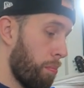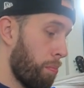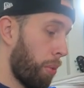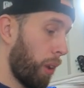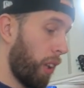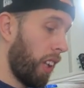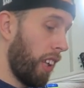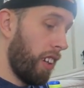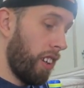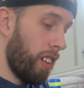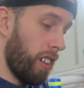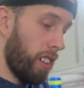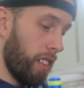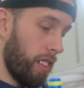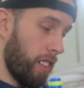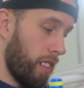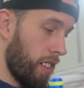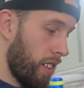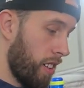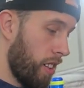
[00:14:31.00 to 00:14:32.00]

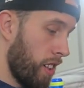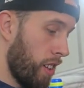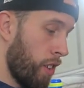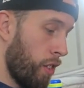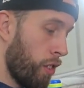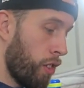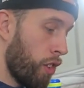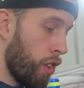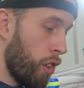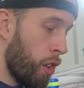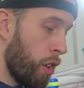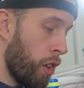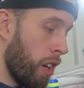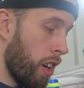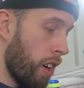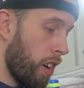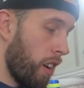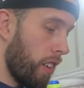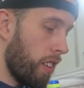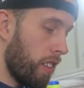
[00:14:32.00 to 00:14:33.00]
Belinda. The New
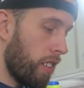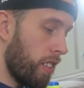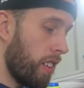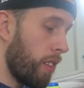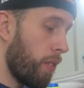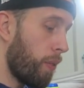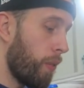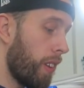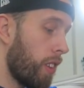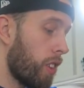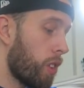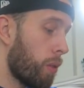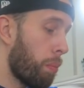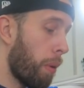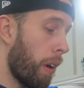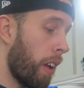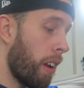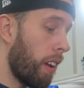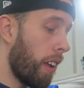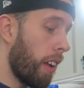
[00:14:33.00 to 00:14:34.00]
Year's Eve, he
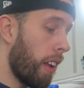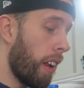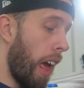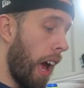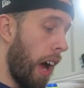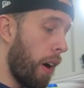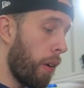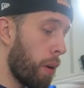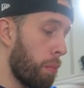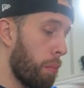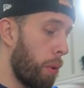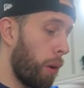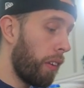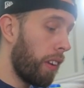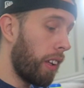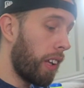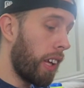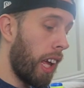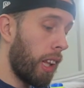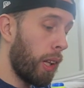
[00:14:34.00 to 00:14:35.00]
spent an hour
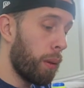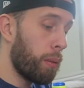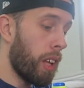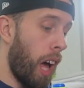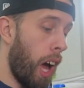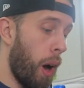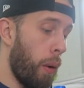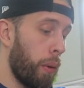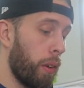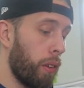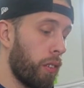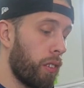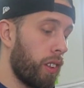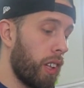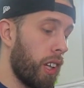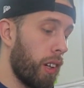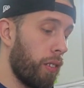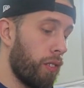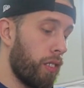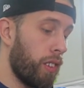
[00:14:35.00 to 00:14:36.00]
building Caleb's Hot Wheels
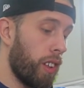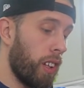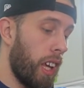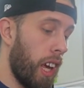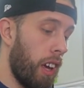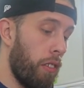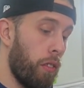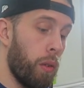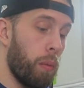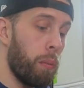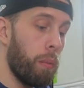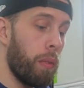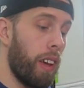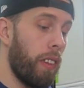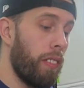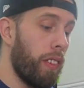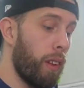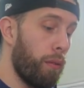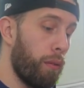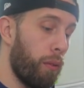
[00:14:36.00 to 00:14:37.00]
gift you gave him
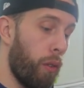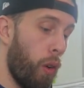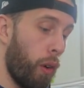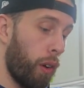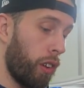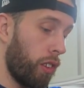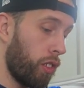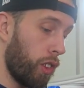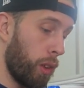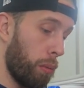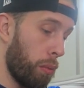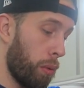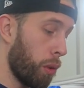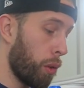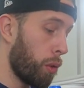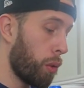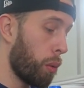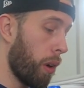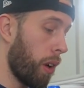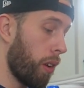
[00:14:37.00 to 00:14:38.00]
and then falling asleep
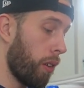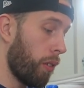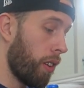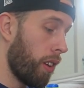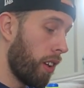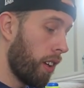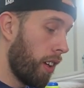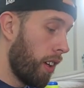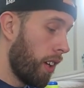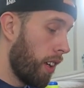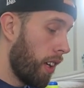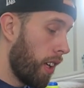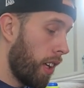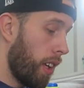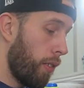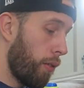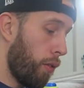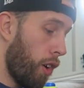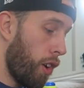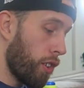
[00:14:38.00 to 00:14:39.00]
till twelve.
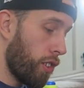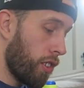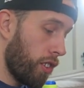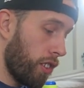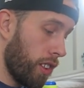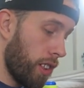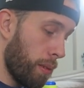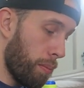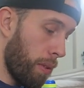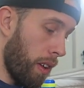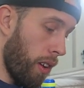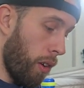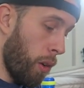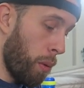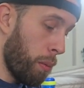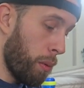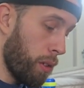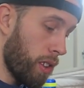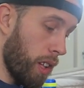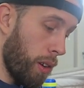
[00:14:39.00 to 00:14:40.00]
He falls asleep at
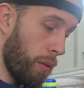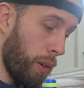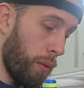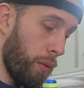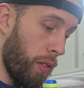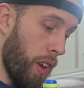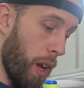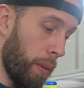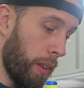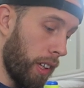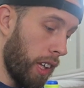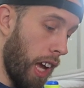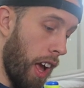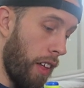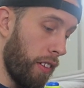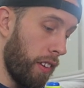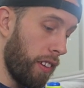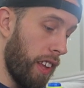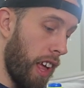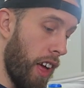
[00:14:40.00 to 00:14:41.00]
almost every family
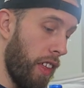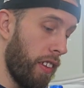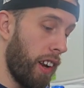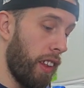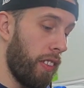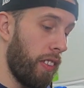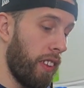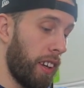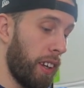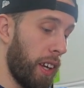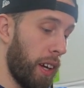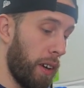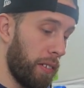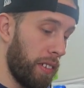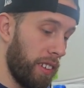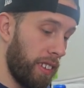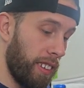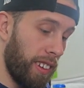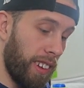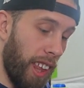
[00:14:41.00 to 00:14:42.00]
gathering now that I think
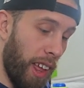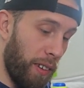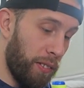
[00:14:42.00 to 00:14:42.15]
of it.